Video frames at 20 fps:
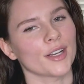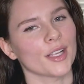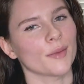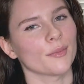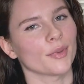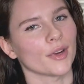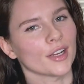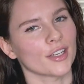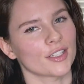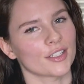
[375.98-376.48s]

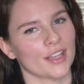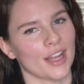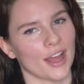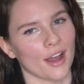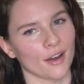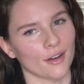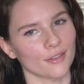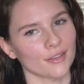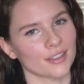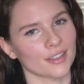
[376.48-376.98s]
brushed
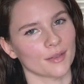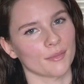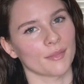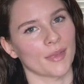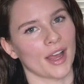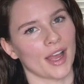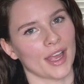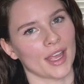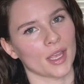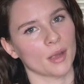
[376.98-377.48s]
out
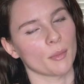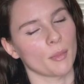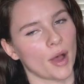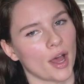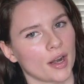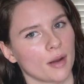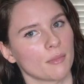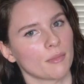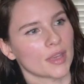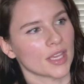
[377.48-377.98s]
my
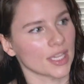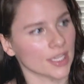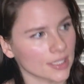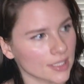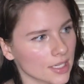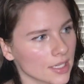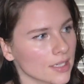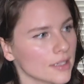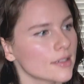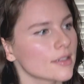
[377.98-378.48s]
bottom
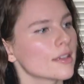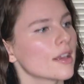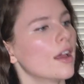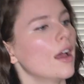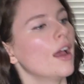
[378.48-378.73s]
pieces,